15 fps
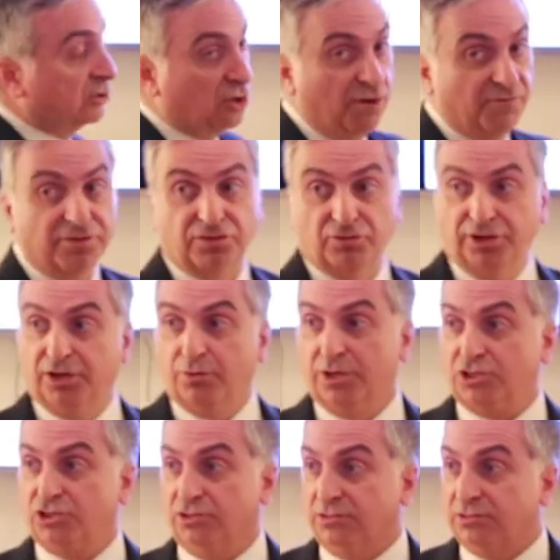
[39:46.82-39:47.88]
Time for three
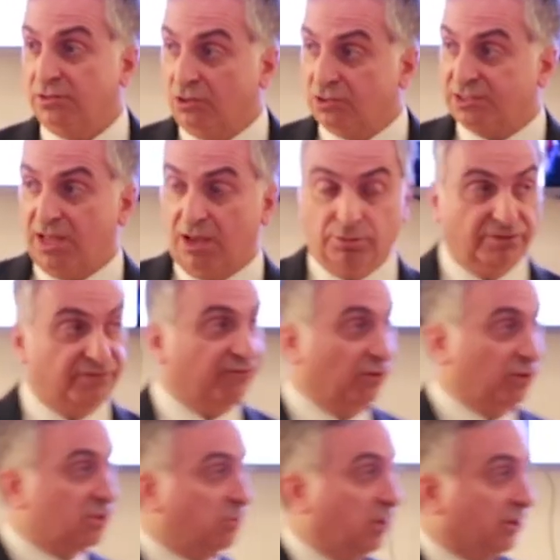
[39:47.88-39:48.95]
questions. I'll start with the
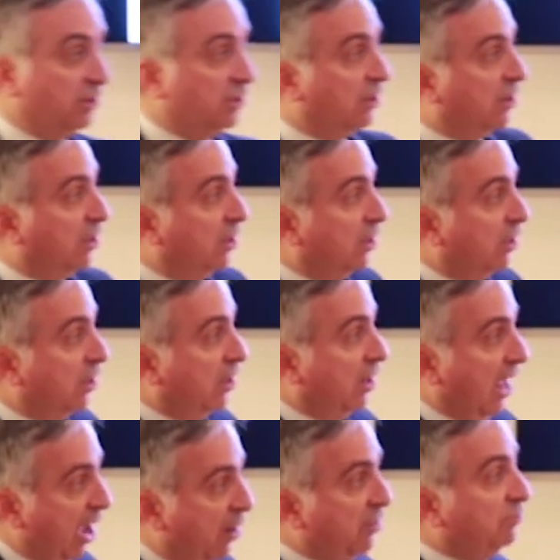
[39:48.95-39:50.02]
first one.
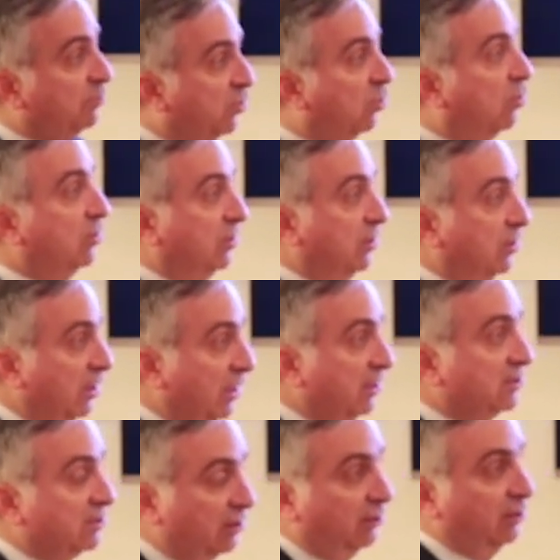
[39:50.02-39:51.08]
How important
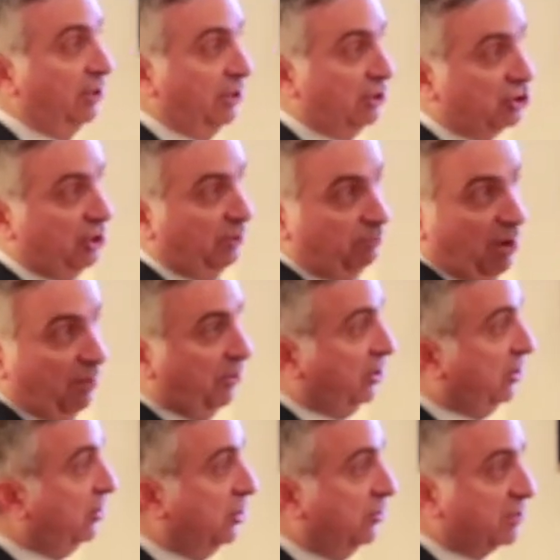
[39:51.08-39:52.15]
is the leadership? I
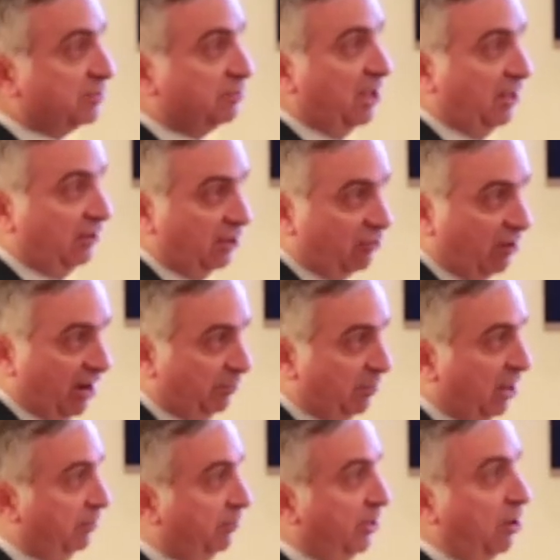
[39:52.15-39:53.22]
mean, you, explained the Craig
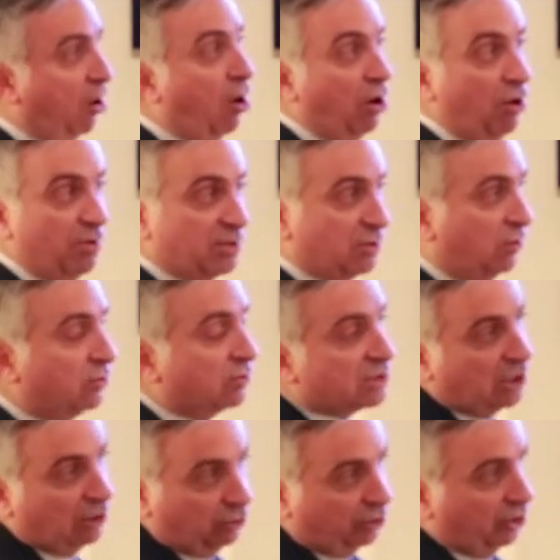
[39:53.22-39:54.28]
Bellamy. I
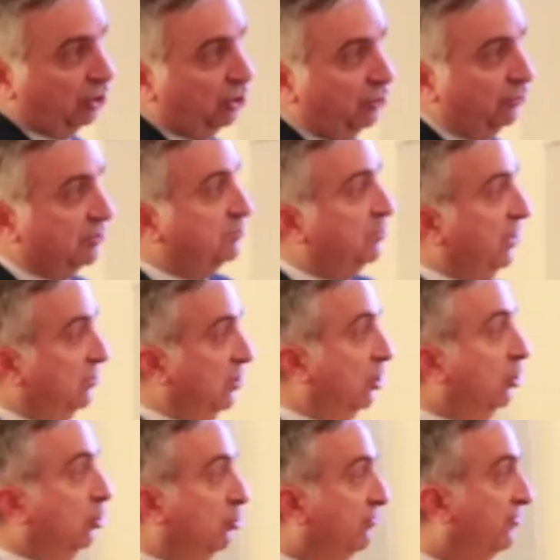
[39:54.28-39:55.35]
also look at you as being the
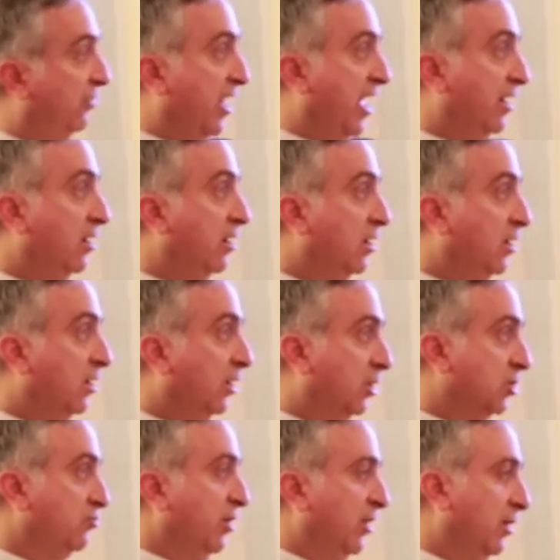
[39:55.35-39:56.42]
glue for that.
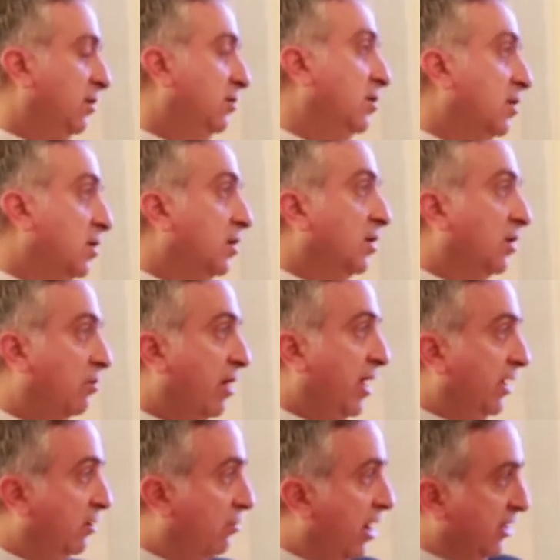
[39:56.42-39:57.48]
Because really,
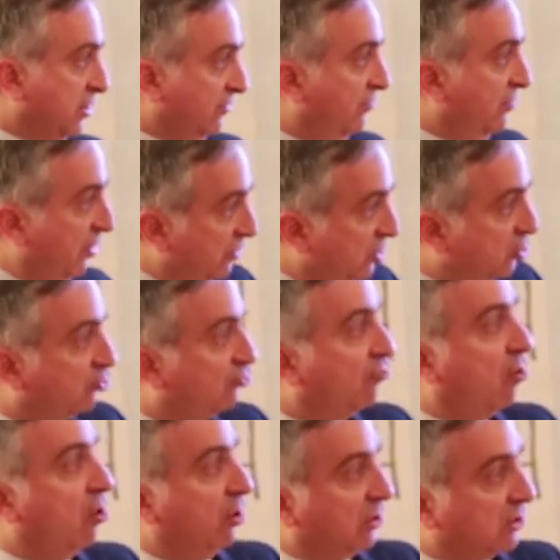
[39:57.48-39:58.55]
Craig, Craig is a very
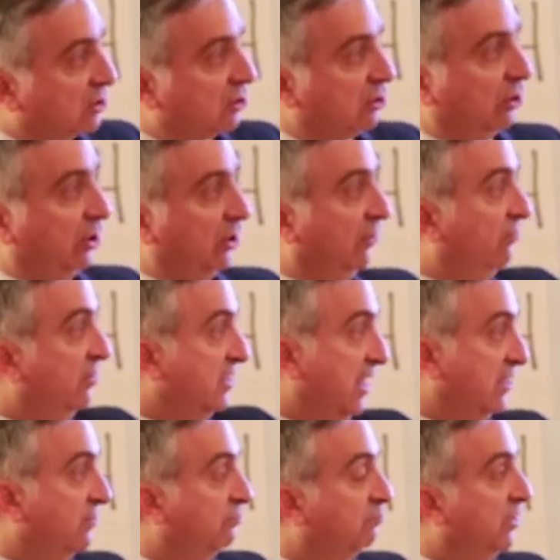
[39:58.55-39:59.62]
strong, assertive. He's
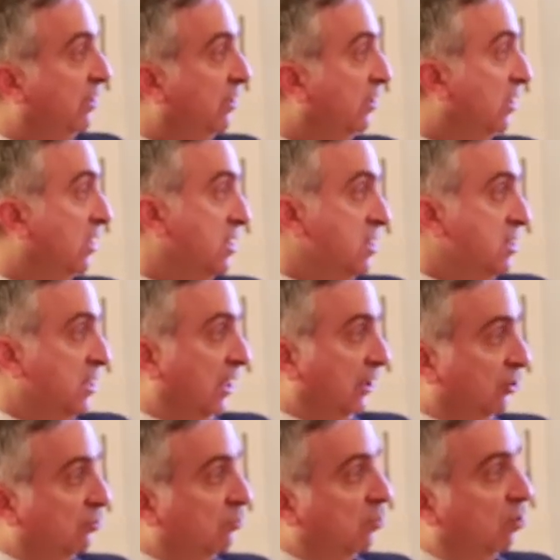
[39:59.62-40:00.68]
had to be a
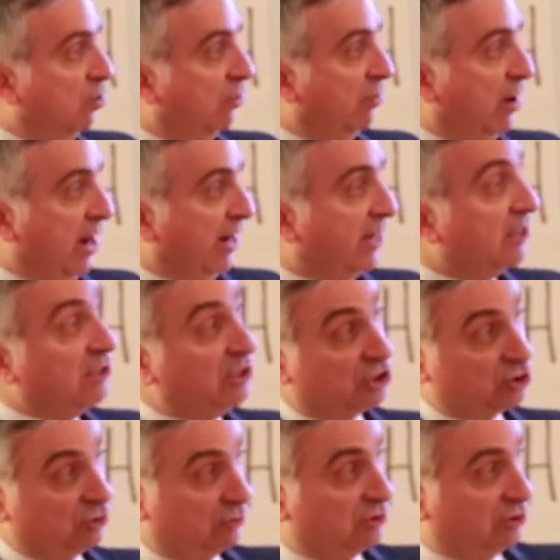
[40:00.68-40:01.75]
little more uh,
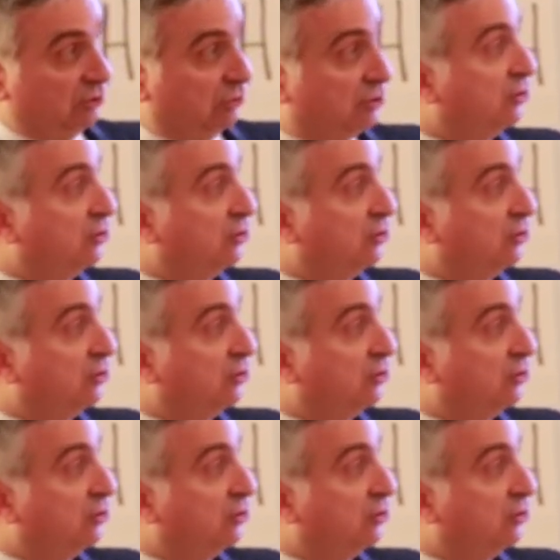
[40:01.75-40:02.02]
conditional to